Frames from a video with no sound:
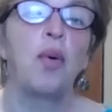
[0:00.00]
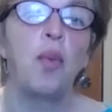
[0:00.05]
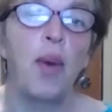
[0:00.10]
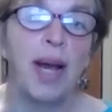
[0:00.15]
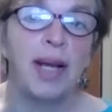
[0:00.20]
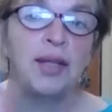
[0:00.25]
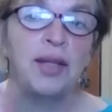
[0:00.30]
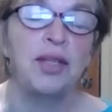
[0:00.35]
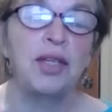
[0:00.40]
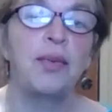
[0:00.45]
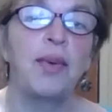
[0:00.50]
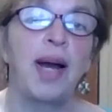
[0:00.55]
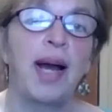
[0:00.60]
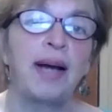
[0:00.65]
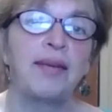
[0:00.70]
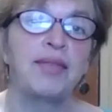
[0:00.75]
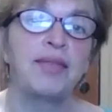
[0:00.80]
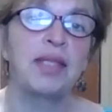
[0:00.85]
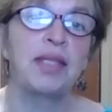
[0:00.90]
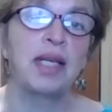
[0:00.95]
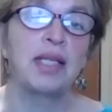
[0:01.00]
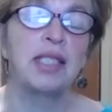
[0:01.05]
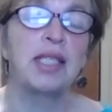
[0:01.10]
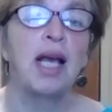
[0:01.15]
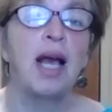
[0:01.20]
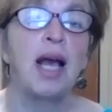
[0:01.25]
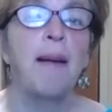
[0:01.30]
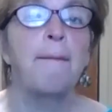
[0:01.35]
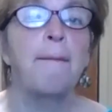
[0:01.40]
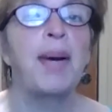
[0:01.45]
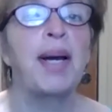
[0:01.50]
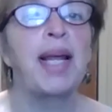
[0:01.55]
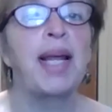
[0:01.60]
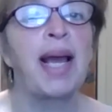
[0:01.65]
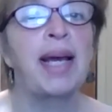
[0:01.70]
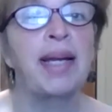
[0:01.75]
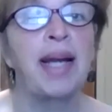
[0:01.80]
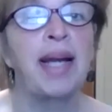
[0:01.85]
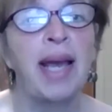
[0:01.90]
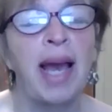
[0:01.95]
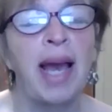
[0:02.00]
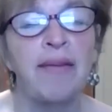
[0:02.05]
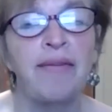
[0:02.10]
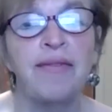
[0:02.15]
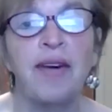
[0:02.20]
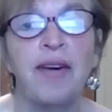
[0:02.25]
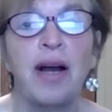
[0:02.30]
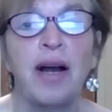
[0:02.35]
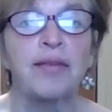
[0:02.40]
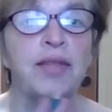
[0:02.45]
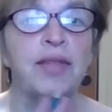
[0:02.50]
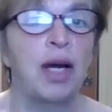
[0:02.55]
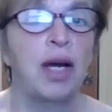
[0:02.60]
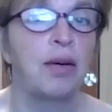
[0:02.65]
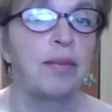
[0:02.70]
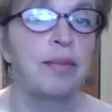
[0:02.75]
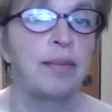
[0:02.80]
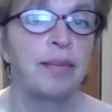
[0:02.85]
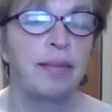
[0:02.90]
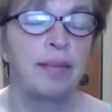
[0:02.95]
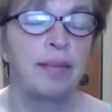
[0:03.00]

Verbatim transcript: when you have six but and i have five no